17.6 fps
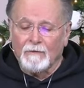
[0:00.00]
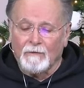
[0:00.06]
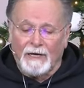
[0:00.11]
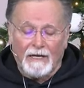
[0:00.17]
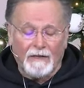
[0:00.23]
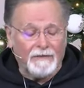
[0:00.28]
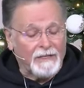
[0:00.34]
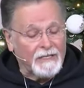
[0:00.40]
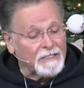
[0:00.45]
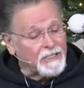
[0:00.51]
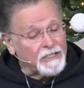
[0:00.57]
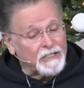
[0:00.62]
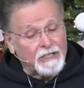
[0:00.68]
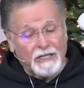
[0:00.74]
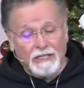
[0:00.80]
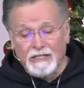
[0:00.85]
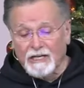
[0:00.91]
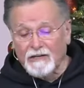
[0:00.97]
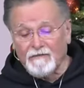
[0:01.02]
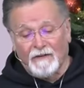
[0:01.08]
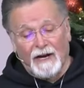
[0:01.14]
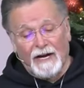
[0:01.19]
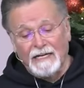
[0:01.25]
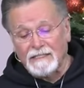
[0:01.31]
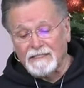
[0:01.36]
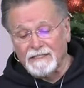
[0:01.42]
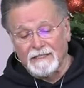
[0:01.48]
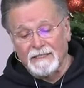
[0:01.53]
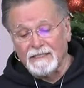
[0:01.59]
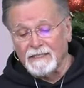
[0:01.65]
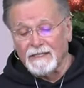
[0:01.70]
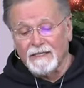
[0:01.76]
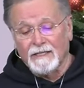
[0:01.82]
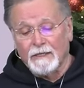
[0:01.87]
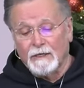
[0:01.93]
Well, this is just advice.
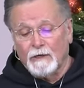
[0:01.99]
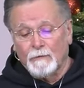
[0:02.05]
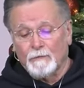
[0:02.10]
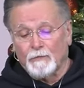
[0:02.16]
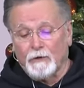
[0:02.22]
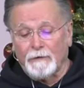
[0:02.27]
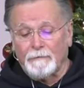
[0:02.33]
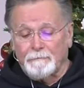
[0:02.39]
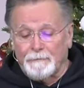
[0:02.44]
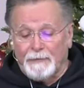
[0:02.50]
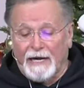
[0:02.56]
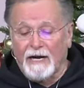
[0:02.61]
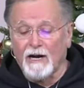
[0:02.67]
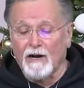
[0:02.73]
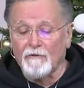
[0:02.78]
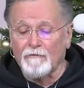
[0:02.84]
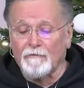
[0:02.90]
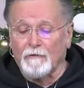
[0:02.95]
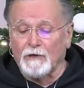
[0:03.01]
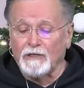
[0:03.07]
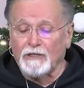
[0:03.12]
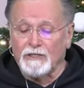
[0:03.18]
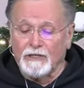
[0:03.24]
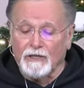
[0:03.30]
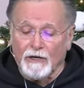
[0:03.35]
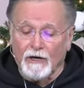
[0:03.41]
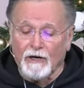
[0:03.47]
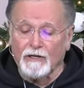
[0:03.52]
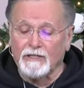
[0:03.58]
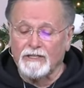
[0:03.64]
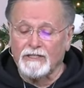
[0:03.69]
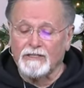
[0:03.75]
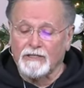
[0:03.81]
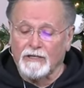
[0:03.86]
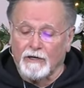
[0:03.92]
Prepare for
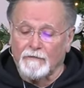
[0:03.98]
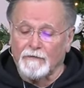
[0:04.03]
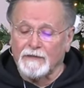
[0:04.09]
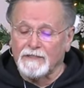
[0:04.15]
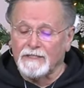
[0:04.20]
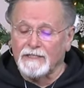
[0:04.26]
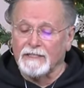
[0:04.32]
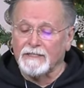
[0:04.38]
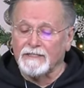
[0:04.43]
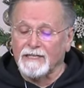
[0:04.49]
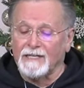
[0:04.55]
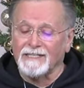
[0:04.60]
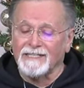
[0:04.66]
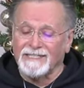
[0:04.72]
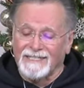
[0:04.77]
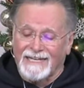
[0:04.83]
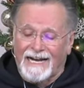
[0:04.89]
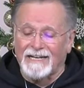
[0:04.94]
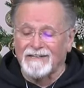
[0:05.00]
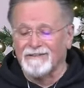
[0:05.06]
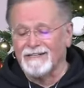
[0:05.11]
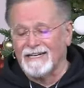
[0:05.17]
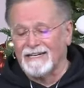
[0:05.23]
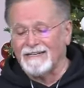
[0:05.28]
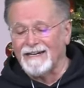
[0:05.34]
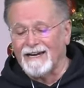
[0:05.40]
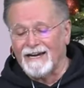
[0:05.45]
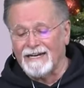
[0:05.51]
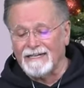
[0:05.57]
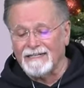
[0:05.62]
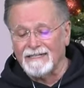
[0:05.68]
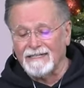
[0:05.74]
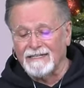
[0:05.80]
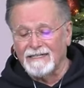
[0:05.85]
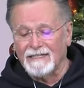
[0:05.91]
church services on Saturday
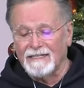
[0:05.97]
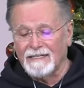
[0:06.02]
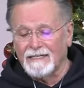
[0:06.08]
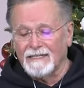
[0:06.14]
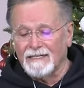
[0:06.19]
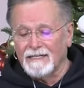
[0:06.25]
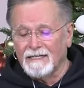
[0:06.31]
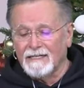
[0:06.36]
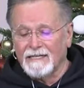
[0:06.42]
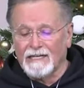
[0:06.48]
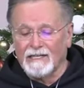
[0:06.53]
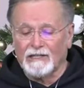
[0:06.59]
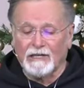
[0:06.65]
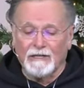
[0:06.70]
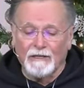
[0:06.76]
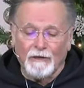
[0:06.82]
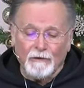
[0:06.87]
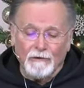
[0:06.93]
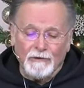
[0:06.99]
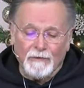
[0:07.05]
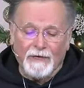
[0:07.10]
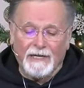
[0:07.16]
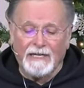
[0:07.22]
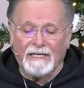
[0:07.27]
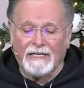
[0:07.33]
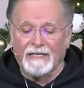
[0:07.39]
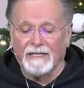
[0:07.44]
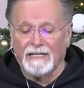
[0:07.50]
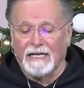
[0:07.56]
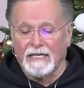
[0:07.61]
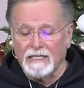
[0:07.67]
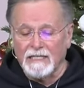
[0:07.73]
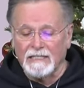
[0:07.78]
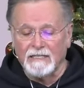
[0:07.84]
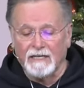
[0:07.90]
night. Get the clothes ready
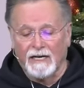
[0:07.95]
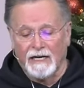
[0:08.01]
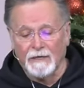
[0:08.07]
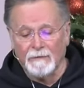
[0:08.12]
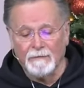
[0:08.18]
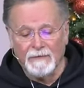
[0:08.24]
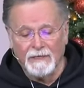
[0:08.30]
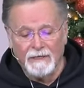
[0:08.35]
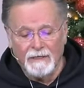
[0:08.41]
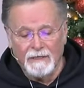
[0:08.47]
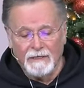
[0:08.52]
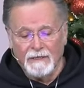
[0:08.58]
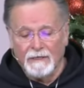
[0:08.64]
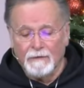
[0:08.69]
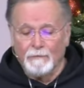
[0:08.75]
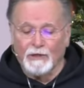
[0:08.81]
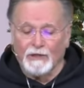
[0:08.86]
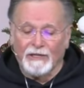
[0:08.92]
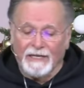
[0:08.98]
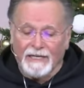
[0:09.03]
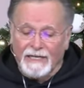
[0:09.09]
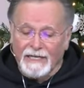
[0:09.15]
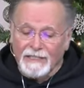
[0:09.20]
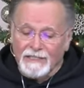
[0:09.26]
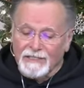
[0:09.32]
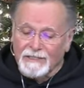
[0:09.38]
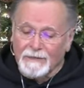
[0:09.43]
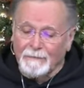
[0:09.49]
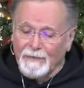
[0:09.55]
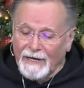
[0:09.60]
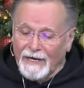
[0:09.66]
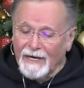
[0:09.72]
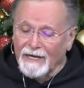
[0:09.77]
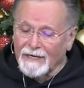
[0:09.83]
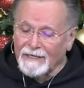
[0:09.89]
ahead of time. Put the kids to
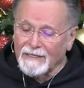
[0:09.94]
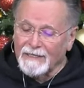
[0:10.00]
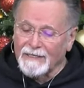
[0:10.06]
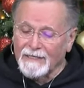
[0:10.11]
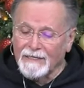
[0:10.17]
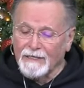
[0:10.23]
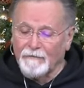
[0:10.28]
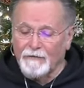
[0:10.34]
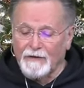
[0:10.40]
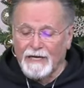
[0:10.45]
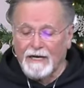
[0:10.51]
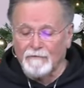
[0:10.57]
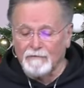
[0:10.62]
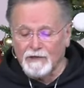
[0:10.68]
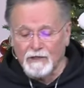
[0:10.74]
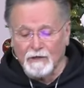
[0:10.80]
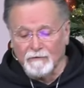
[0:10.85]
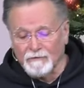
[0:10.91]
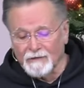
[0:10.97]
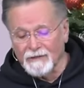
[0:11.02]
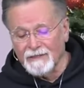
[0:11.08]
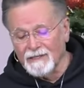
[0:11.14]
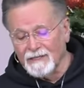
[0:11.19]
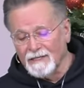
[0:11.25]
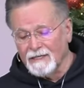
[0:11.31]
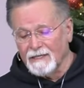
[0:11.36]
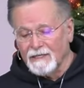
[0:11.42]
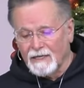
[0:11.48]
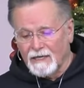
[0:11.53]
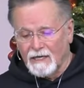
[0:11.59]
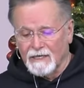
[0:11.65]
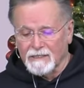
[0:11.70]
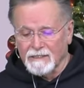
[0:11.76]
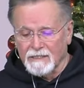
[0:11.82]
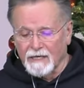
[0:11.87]
bed if you have children
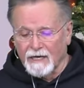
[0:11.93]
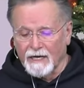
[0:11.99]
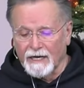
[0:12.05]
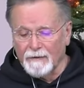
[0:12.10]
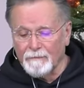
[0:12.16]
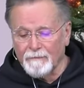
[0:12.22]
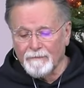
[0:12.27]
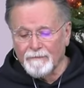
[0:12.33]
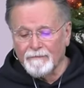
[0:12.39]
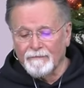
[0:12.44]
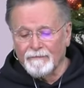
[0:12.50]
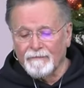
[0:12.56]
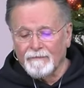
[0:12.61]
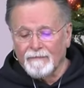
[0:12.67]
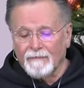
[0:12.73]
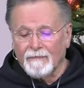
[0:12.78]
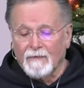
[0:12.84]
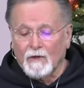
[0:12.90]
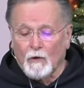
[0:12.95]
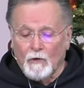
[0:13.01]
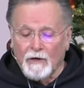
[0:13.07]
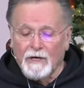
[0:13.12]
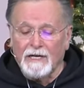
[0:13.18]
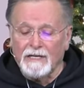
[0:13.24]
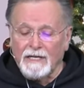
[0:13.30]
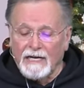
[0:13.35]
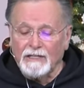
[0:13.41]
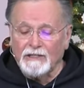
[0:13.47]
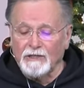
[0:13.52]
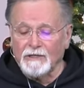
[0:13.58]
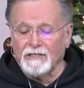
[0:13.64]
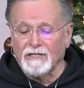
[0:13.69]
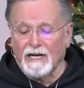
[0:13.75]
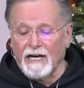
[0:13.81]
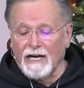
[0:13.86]
on time. Organize
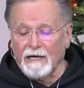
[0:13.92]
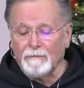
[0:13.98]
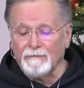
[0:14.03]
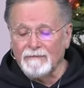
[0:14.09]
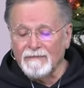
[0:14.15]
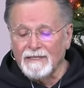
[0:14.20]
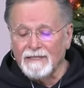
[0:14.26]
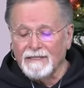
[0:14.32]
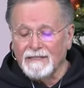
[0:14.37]
your time.